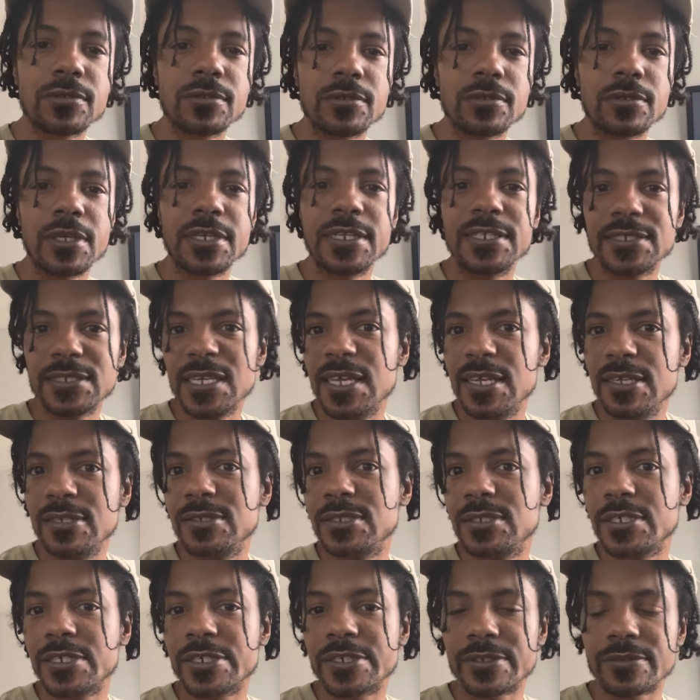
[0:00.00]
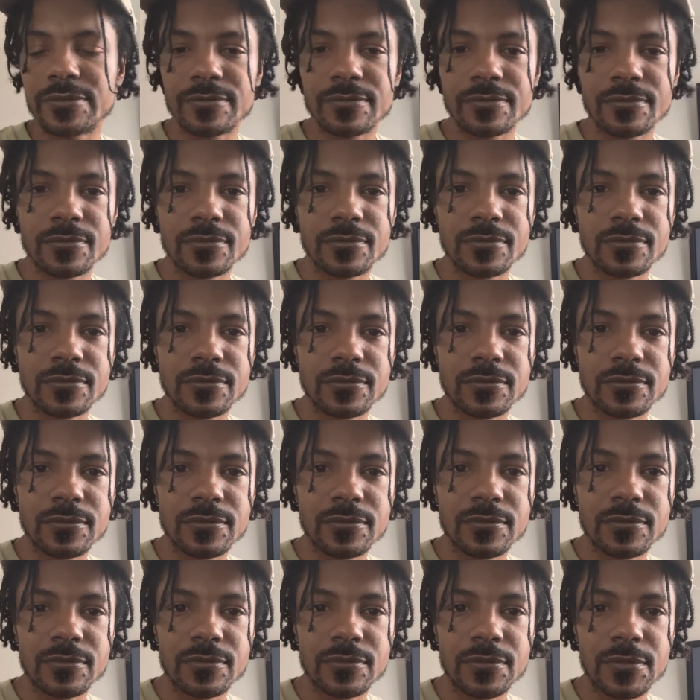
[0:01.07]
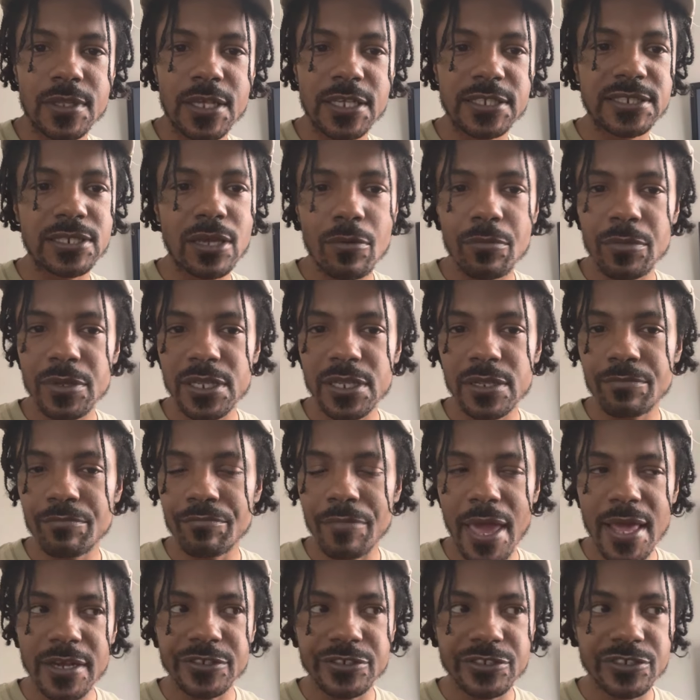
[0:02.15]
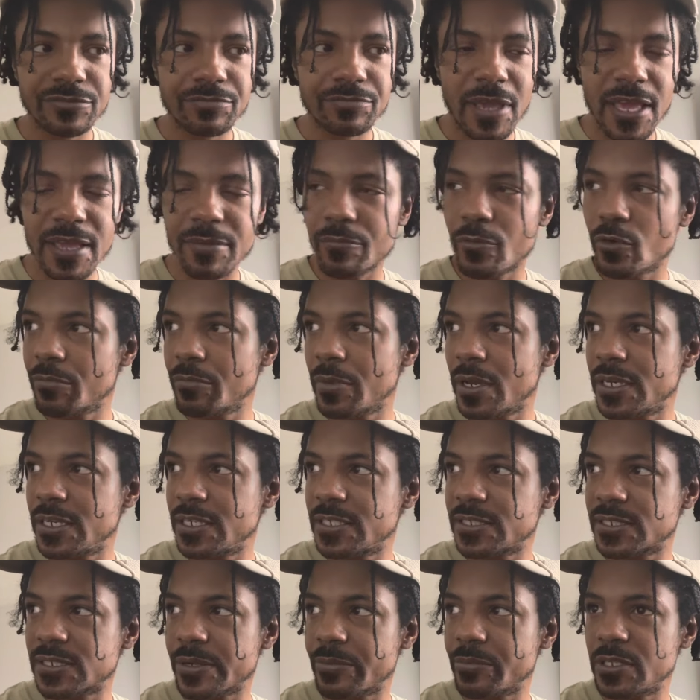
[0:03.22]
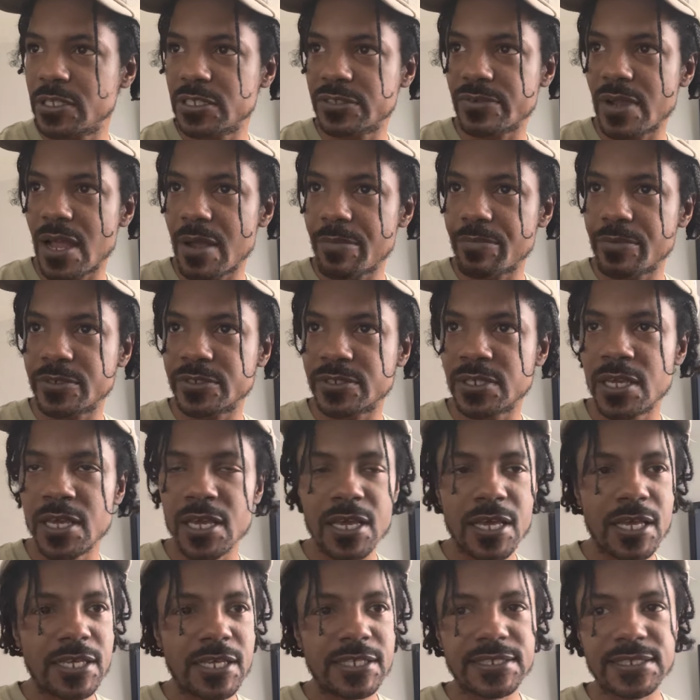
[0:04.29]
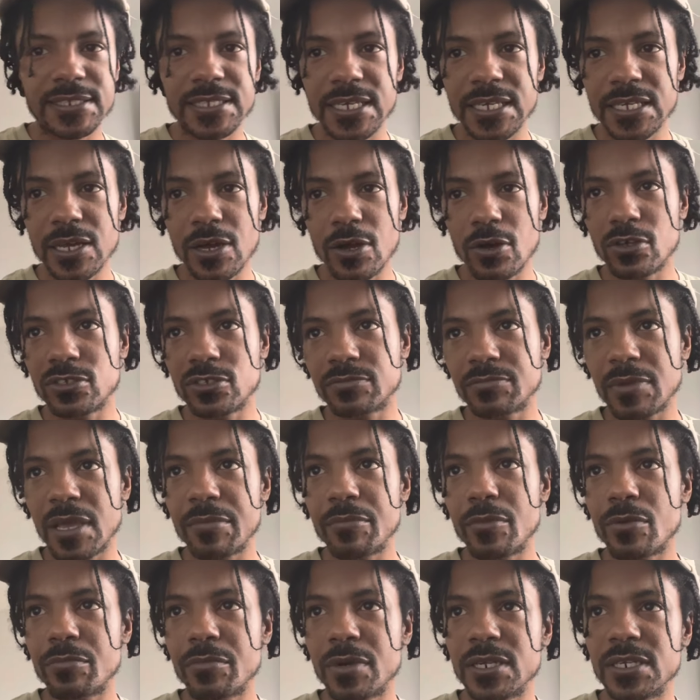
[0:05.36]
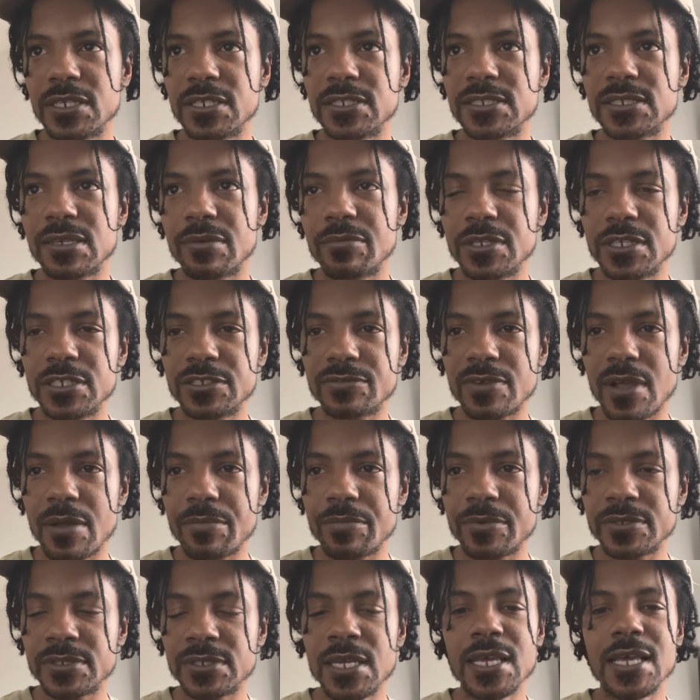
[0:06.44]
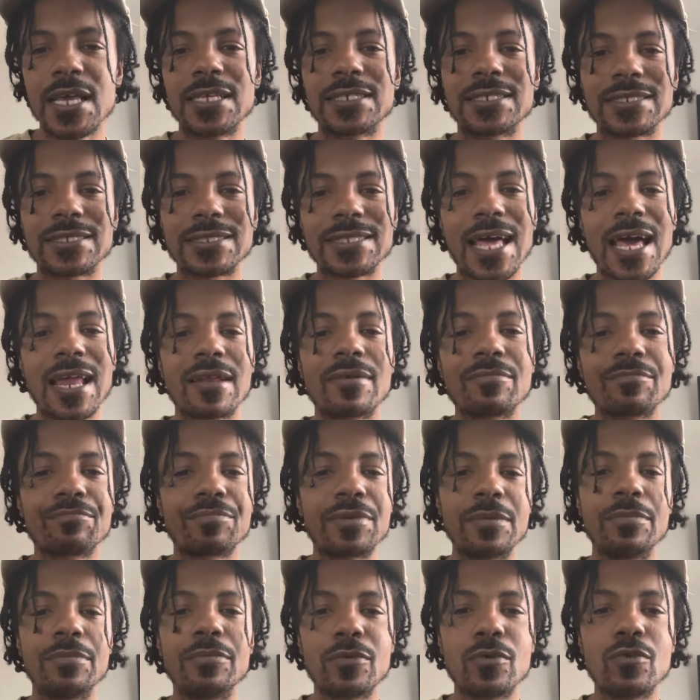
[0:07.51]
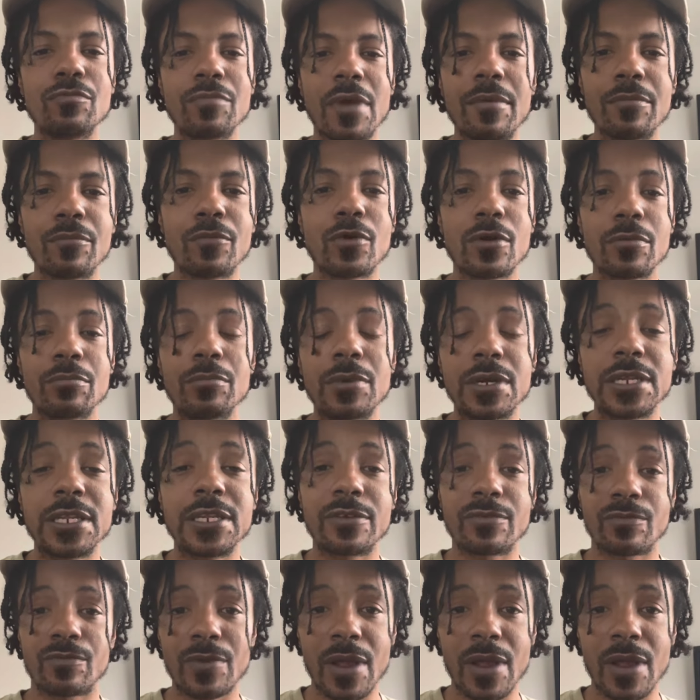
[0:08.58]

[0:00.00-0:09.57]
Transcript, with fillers: And it's easier. It's so many managers make more money than some of these rappers. CEOs make more money than some of these rappers. It's a lot of people who make more money than